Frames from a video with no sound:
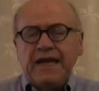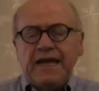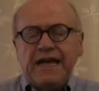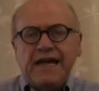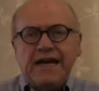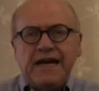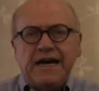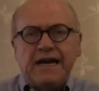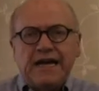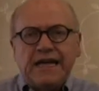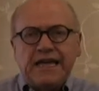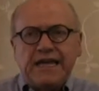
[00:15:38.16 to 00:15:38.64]

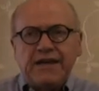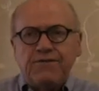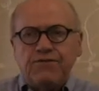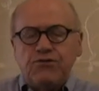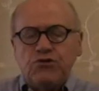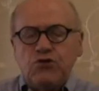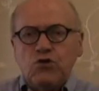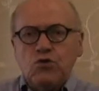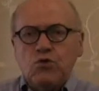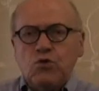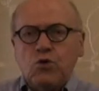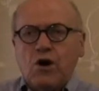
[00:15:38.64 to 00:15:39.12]
if
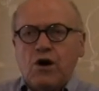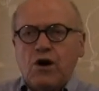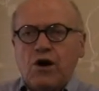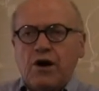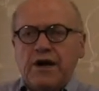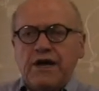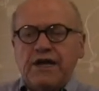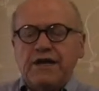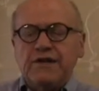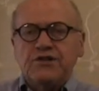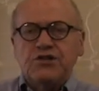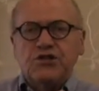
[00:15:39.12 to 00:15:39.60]
you
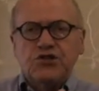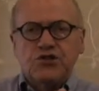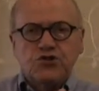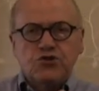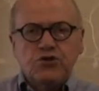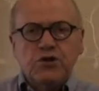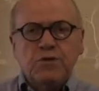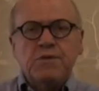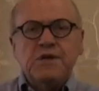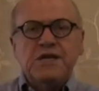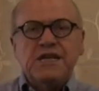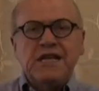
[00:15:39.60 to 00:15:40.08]
are
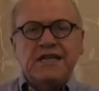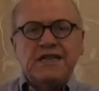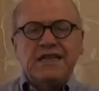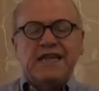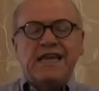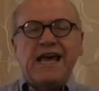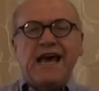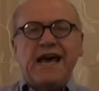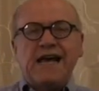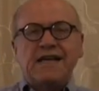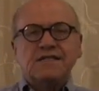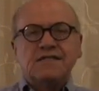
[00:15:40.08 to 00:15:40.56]
distributing
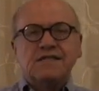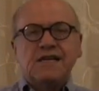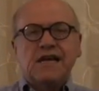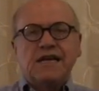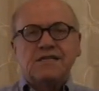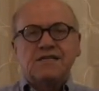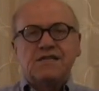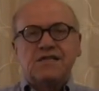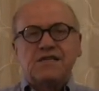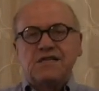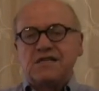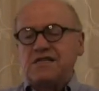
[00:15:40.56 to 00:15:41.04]
the
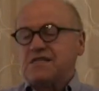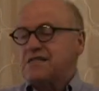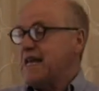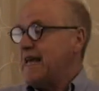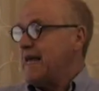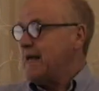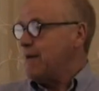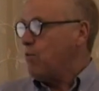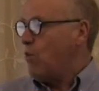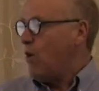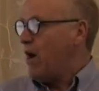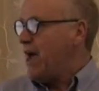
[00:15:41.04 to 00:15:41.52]
assets the
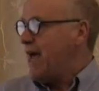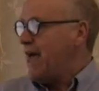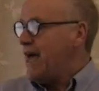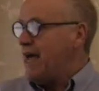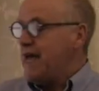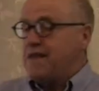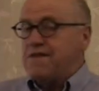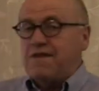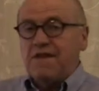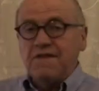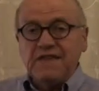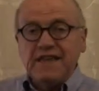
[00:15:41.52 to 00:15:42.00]
same
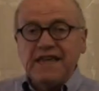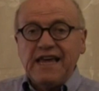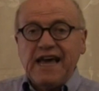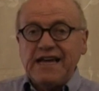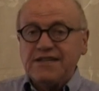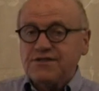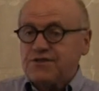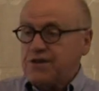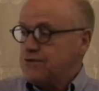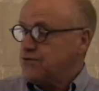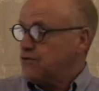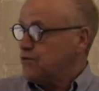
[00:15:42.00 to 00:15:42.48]
way that the
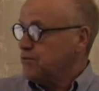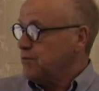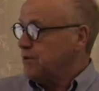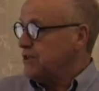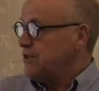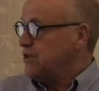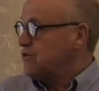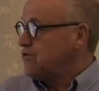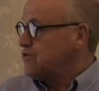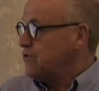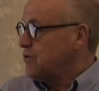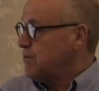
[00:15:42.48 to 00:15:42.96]
assets would be
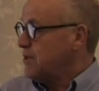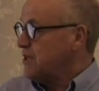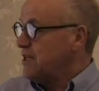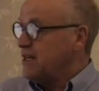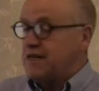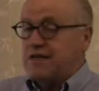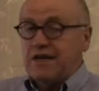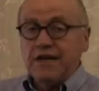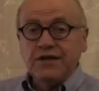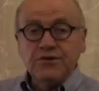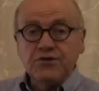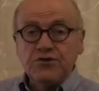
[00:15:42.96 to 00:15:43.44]

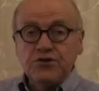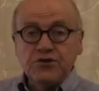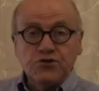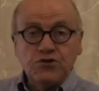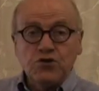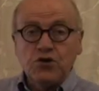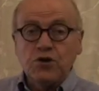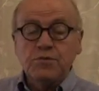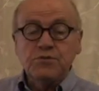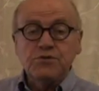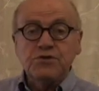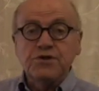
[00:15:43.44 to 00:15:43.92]
distributed under the
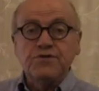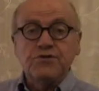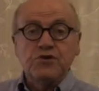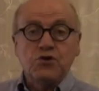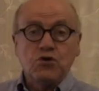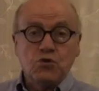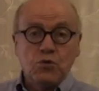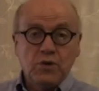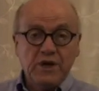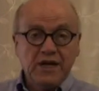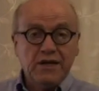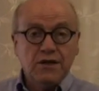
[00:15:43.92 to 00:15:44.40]
terms of
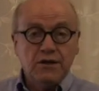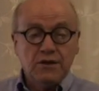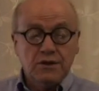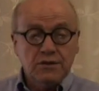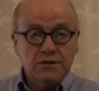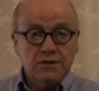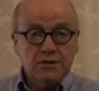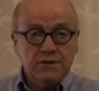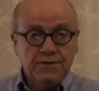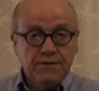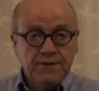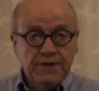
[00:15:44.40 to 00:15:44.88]
your
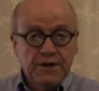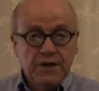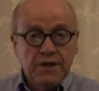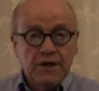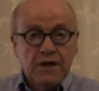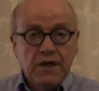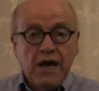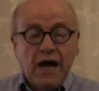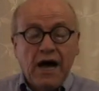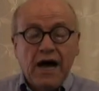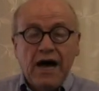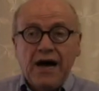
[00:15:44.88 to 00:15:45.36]
will,
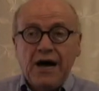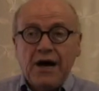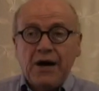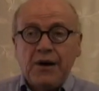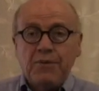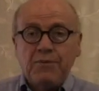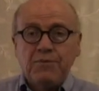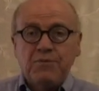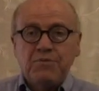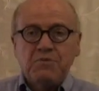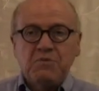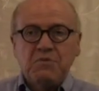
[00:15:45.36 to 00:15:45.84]

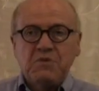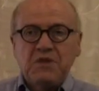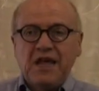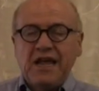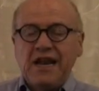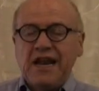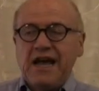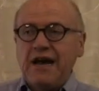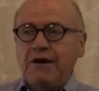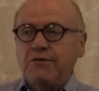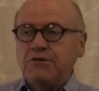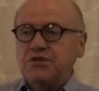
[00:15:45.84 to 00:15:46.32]
then
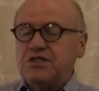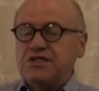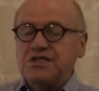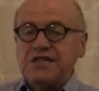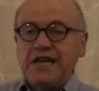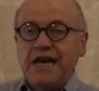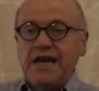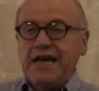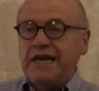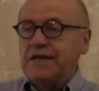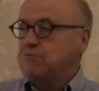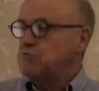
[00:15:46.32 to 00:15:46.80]
I would
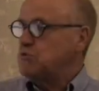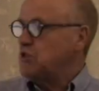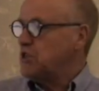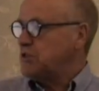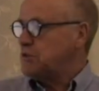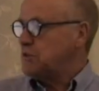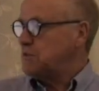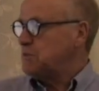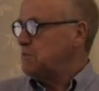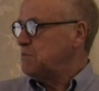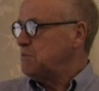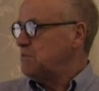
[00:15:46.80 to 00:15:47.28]
say
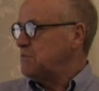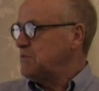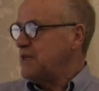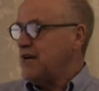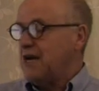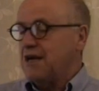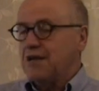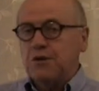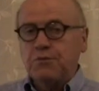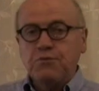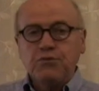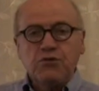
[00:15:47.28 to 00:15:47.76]
just
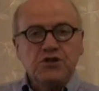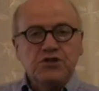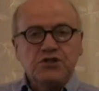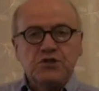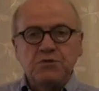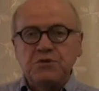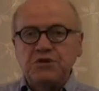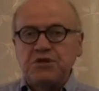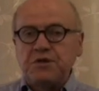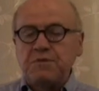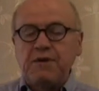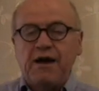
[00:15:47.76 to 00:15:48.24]
tell the person
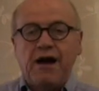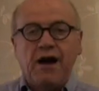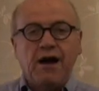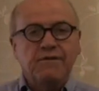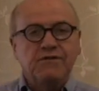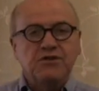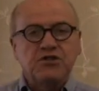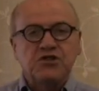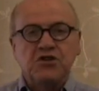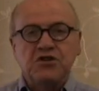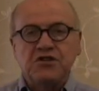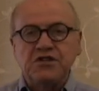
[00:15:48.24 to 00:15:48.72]
with the power of
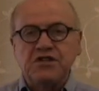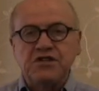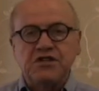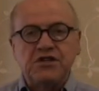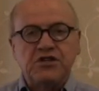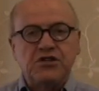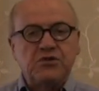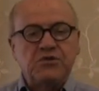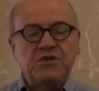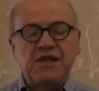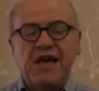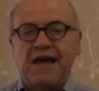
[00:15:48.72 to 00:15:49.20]
attorney to
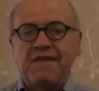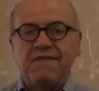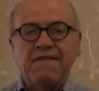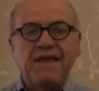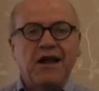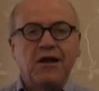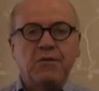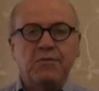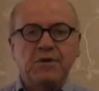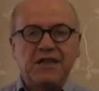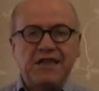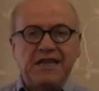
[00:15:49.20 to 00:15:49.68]
do that.
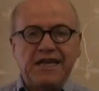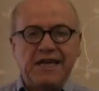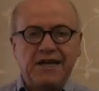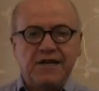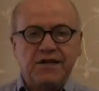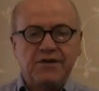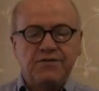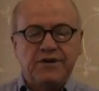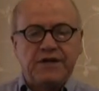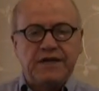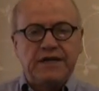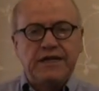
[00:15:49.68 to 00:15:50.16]
That'll be the end
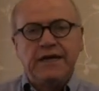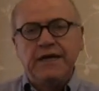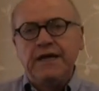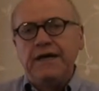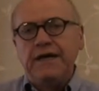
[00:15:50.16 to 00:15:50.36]
of it.